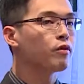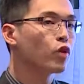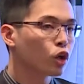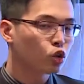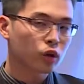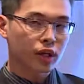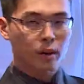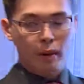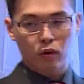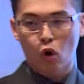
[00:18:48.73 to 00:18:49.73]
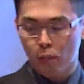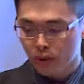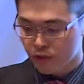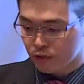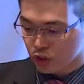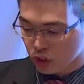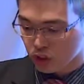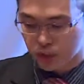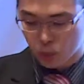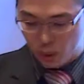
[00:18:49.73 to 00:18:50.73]
If you are talking about normal
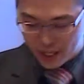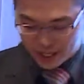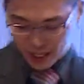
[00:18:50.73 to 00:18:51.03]
physiology, when it